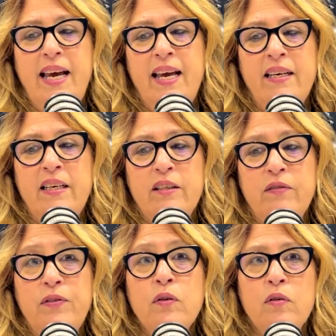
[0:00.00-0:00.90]
and his
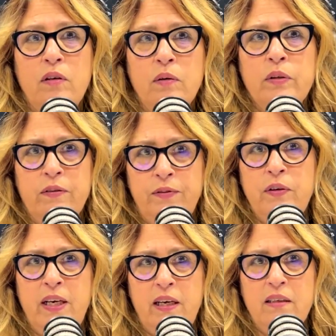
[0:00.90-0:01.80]
funeral, it was a few
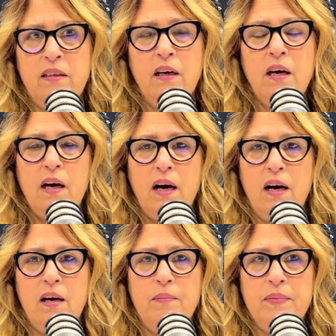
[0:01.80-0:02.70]
days,
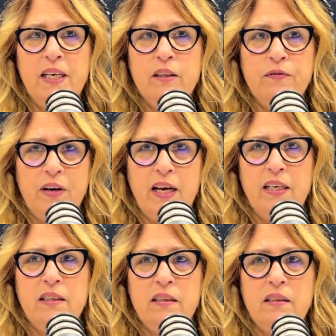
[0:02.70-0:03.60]
his
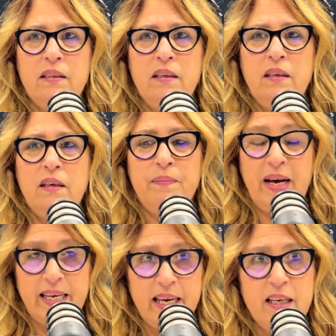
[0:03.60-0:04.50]
friends, my
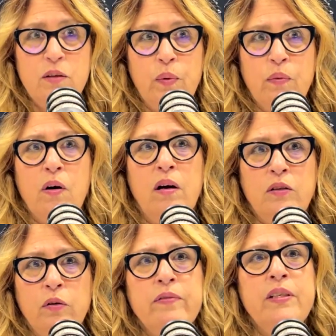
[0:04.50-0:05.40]
kids, we were all
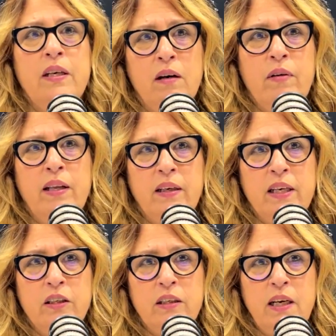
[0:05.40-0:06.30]
sort of sitting around the
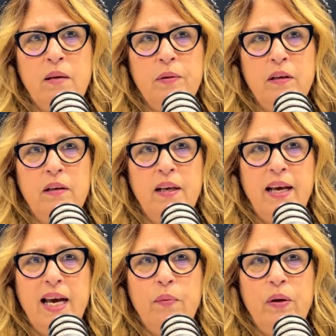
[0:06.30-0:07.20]
kitchen table,
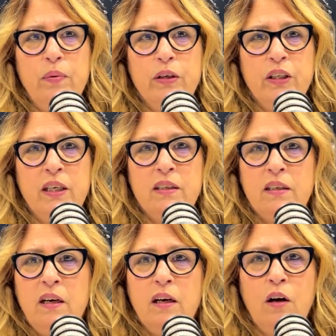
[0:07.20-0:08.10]
and we were just
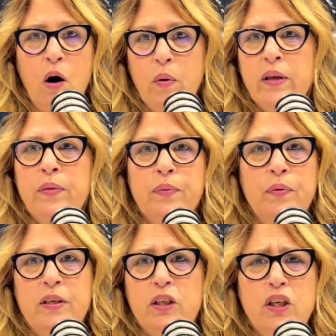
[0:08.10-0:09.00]
going through
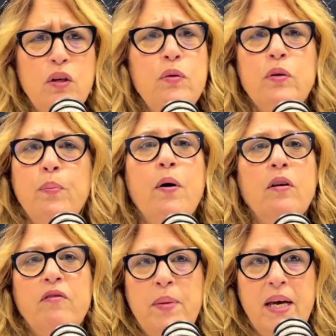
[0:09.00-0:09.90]
this huge bowl
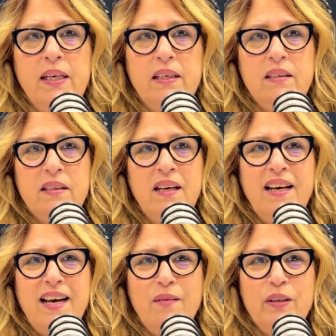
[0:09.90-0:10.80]
of pennies.
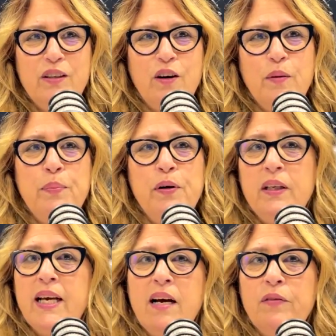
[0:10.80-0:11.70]
And we started
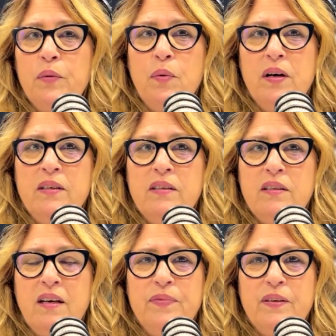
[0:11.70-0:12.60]
pulling out the ones
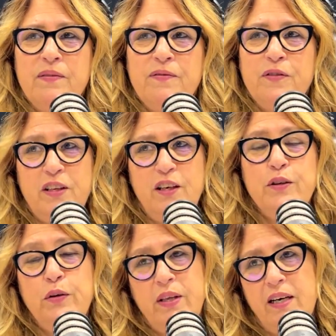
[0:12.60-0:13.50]
for the year
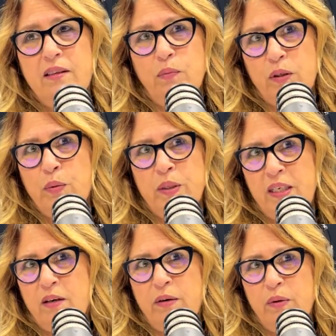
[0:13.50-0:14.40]
2000, which was the
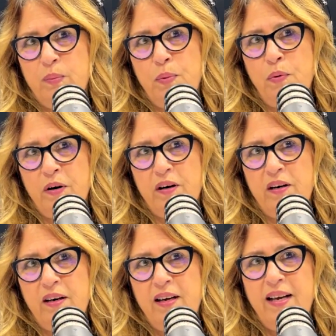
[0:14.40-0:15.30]
year he was born.
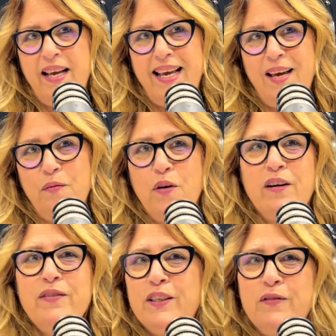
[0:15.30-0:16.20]
And one
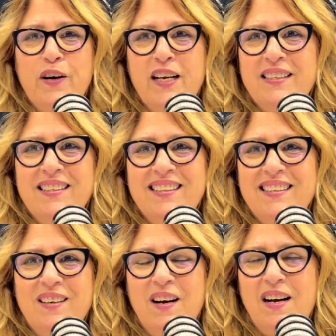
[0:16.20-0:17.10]
of his friends,
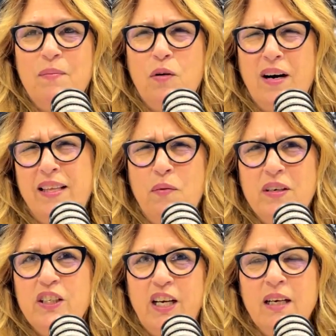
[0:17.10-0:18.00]
or I think one of
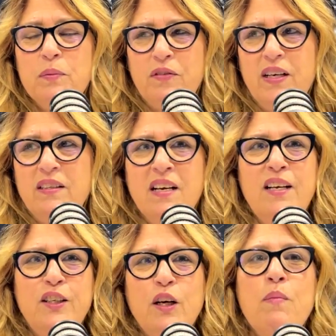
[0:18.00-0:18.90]
Jacob's friends,
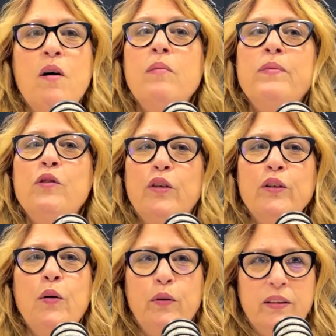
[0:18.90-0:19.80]
took them home and drilled
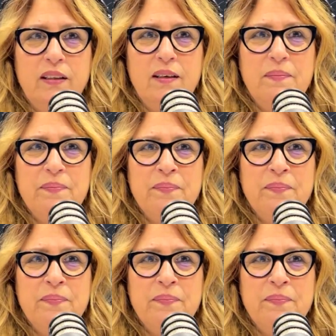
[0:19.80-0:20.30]
holes in them.